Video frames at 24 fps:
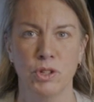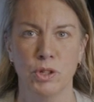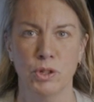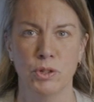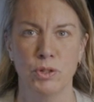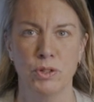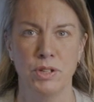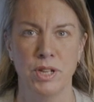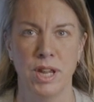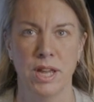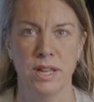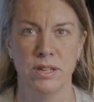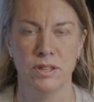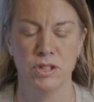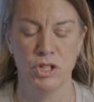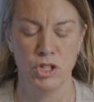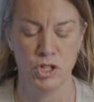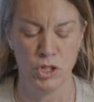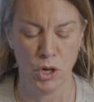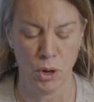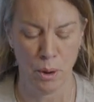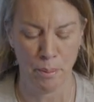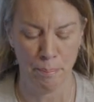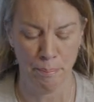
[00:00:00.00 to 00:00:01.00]
good as the
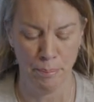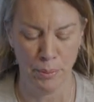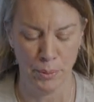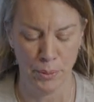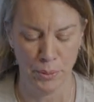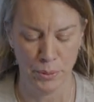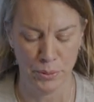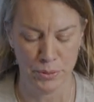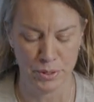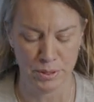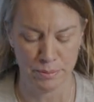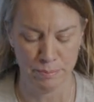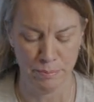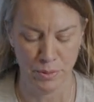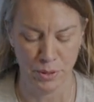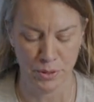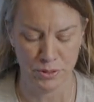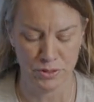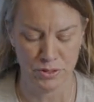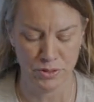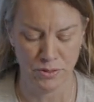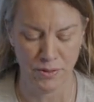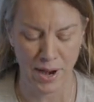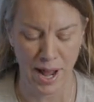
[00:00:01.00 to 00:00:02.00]
shop bought
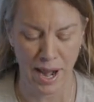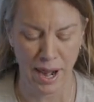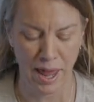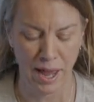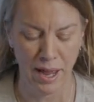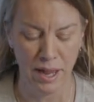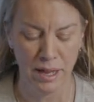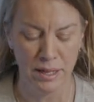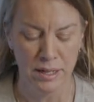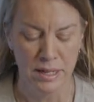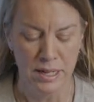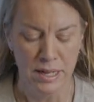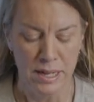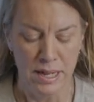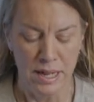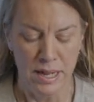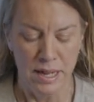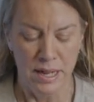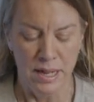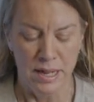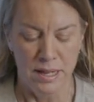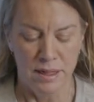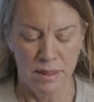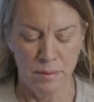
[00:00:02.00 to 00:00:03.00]
mozzarella.
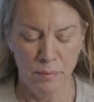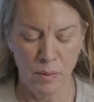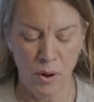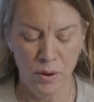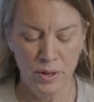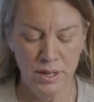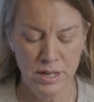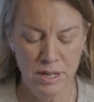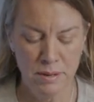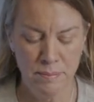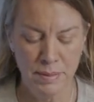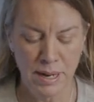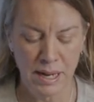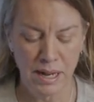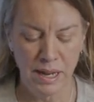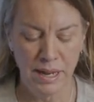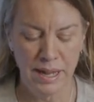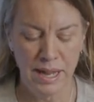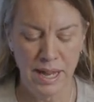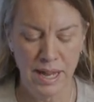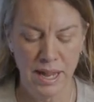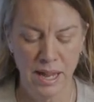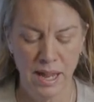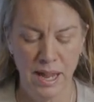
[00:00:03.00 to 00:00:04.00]
The one in the middle
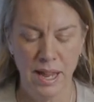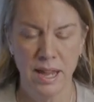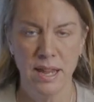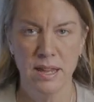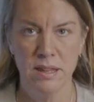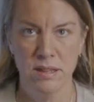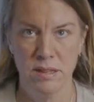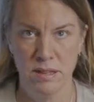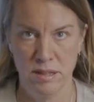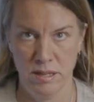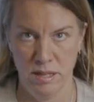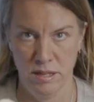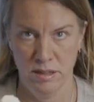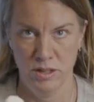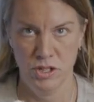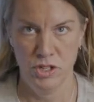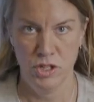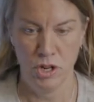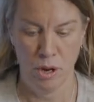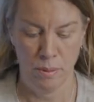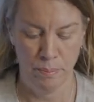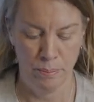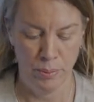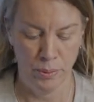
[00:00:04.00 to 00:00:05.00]
here is the
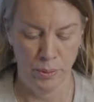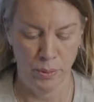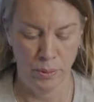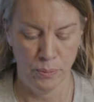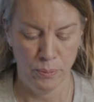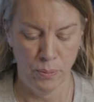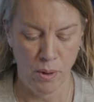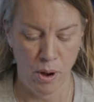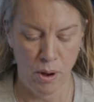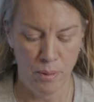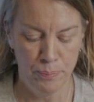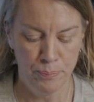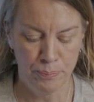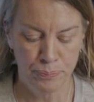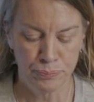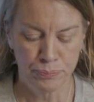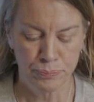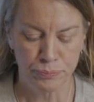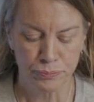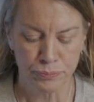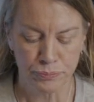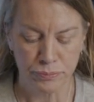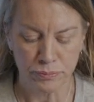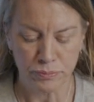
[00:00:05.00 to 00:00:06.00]
shop bought one.
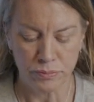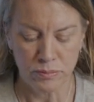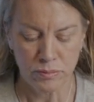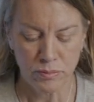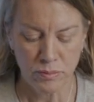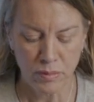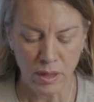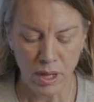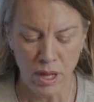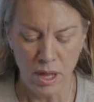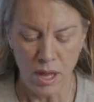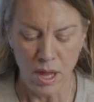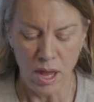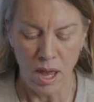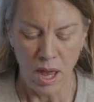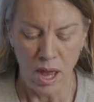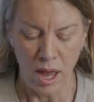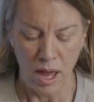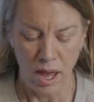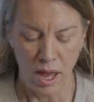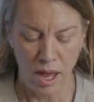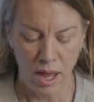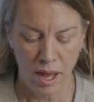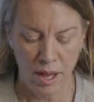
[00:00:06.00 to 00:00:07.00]

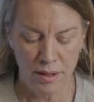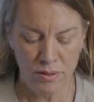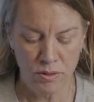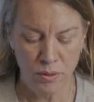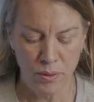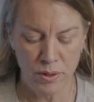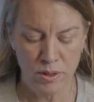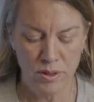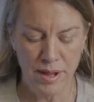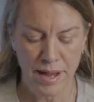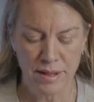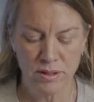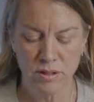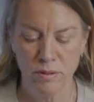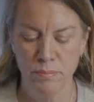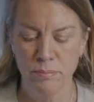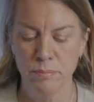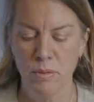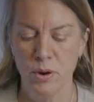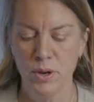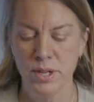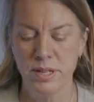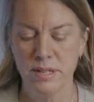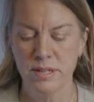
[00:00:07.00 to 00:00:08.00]
So it's nice and
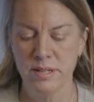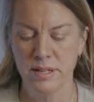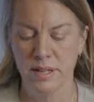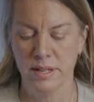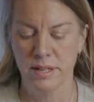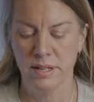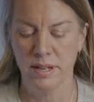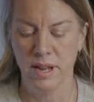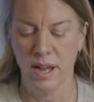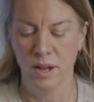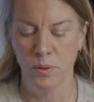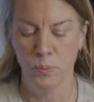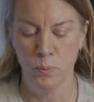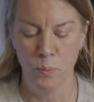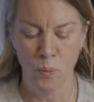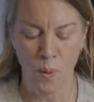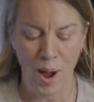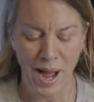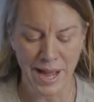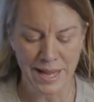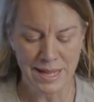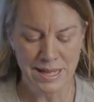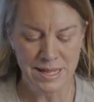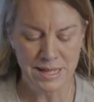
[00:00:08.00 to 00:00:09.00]
moist and
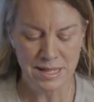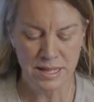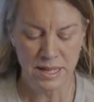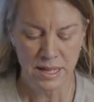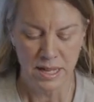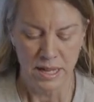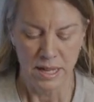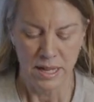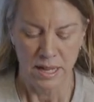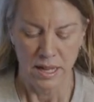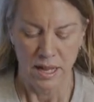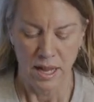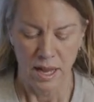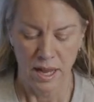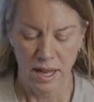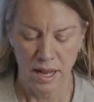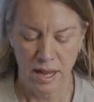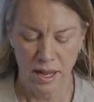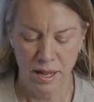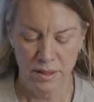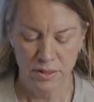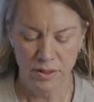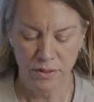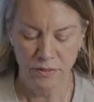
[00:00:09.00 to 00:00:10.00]
white.
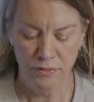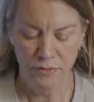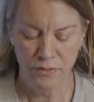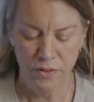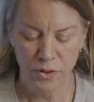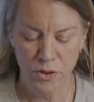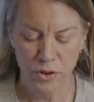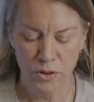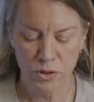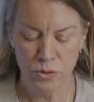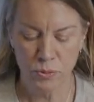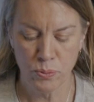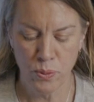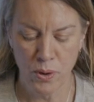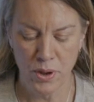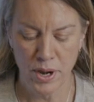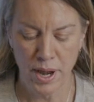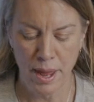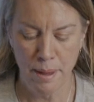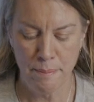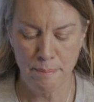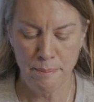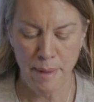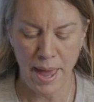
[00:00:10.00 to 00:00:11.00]
The first one
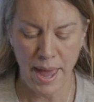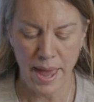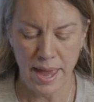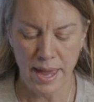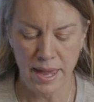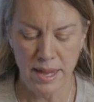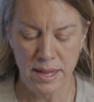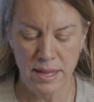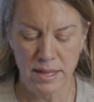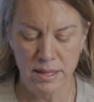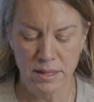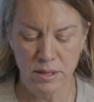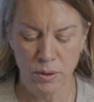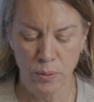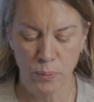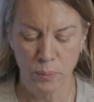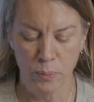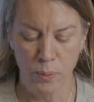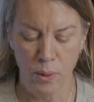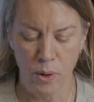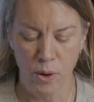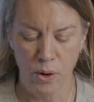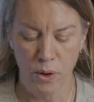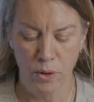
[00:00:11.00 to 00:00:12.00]
I made
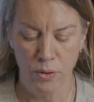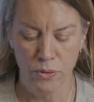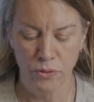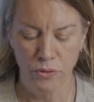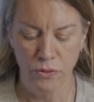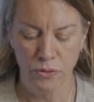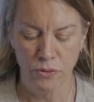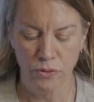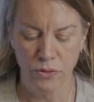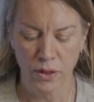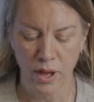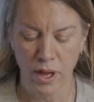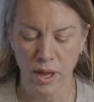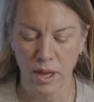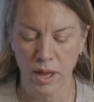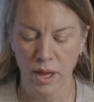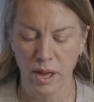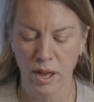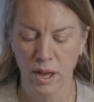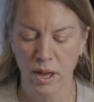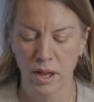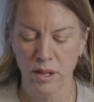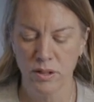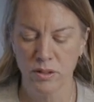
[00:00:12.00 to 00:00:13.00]
was
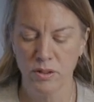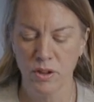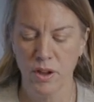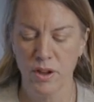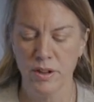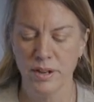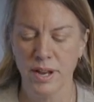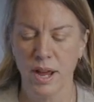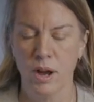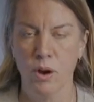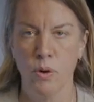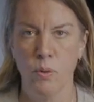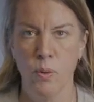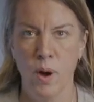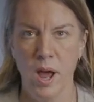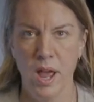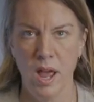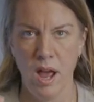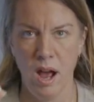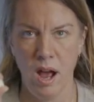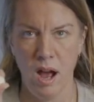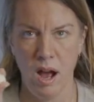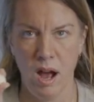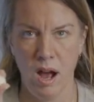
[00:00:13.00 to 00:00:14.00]
turned out
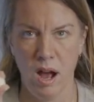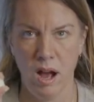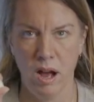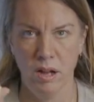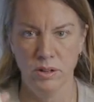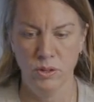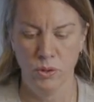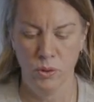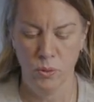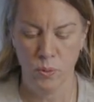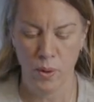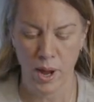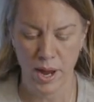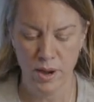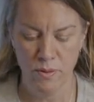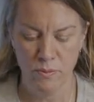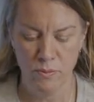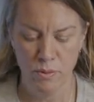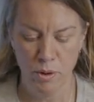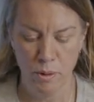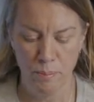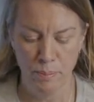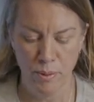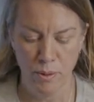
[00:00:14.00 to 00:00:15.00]
quite hard, quite
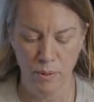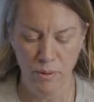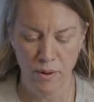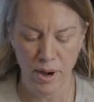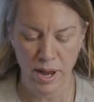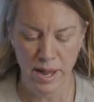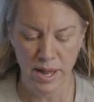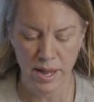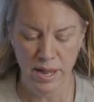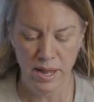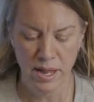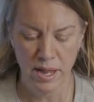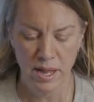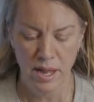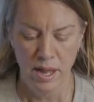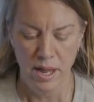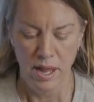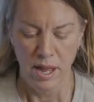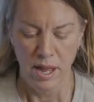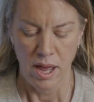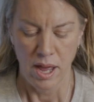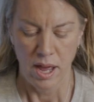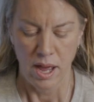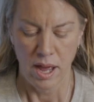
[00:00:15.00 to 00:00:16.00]
rubbery.
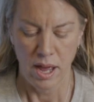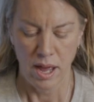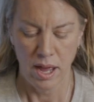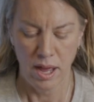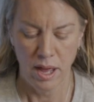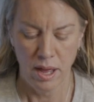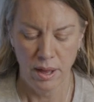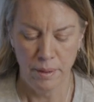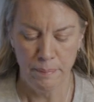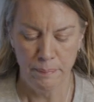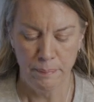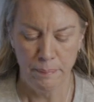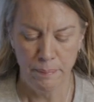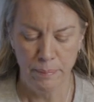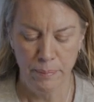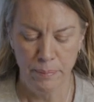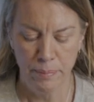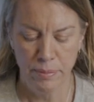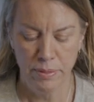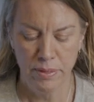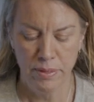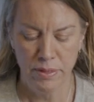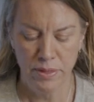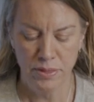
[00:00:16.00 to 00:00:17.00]

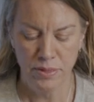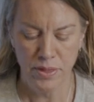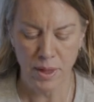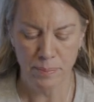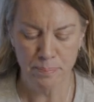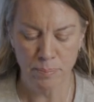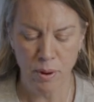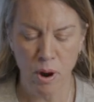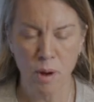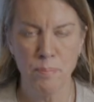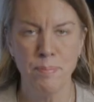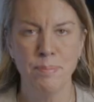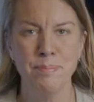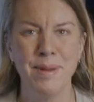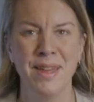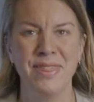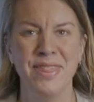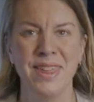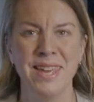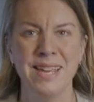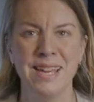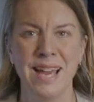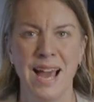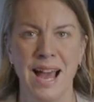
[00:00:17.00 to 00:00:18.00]
The problem I
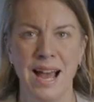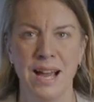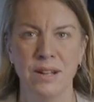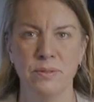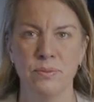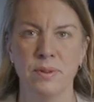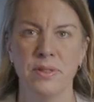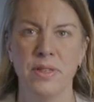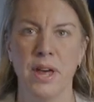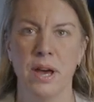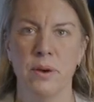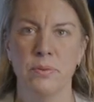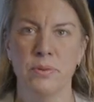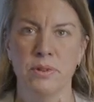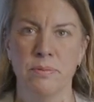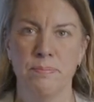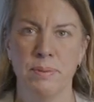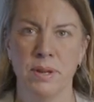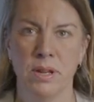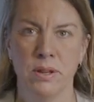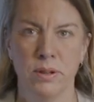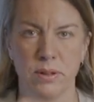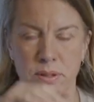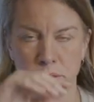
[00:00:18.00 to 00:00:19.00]
think I had with that was
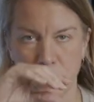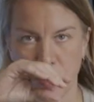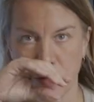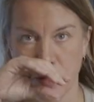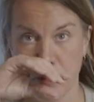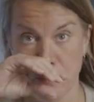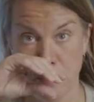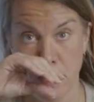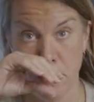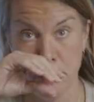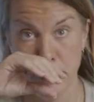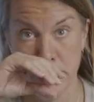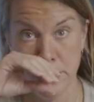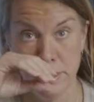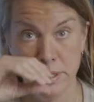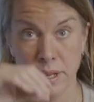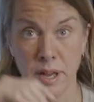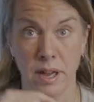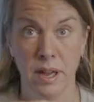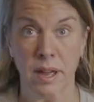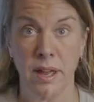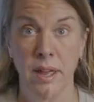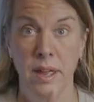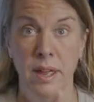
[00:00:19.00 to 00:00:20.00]
because the
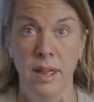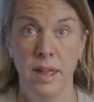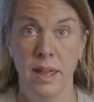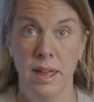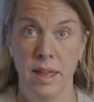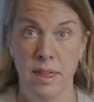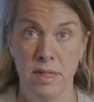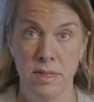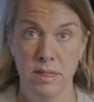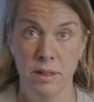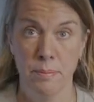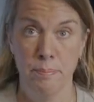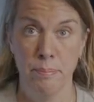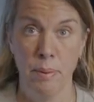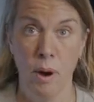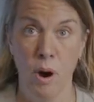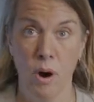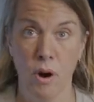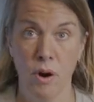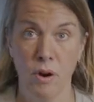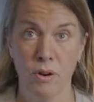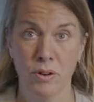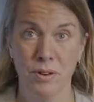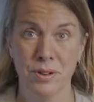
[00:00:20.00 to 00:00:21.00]
thermometer in the
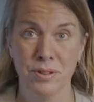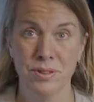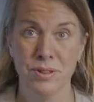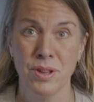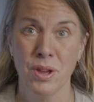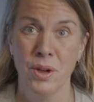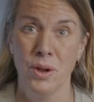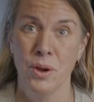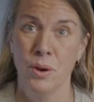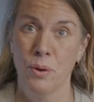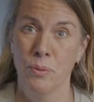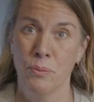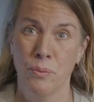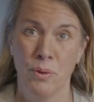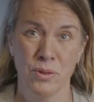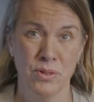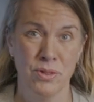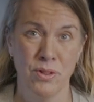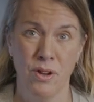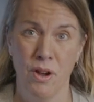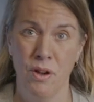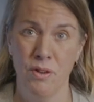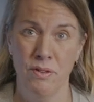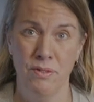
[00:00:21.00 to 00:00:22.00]
box
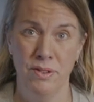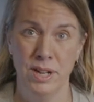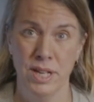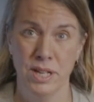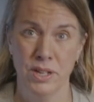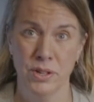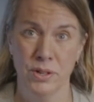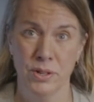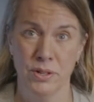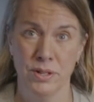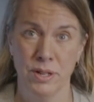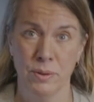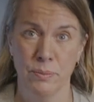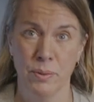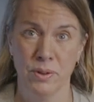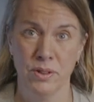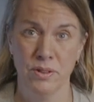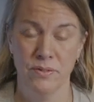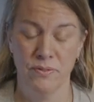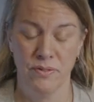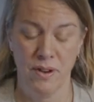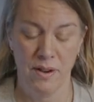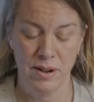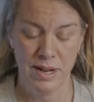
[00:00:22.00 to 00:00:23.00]
wasn't overly good. It
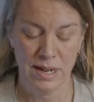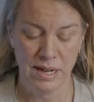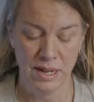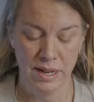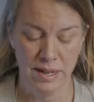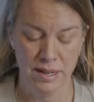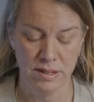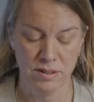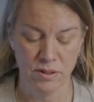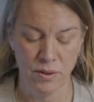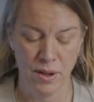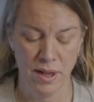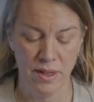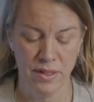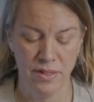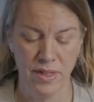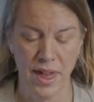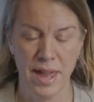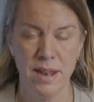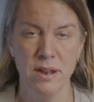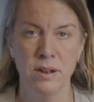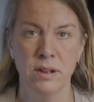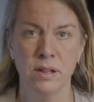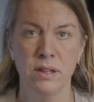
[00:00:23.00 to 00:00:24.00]
wasn't very clear. So I
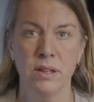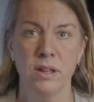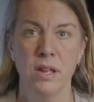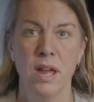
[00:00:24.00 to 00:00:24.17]
then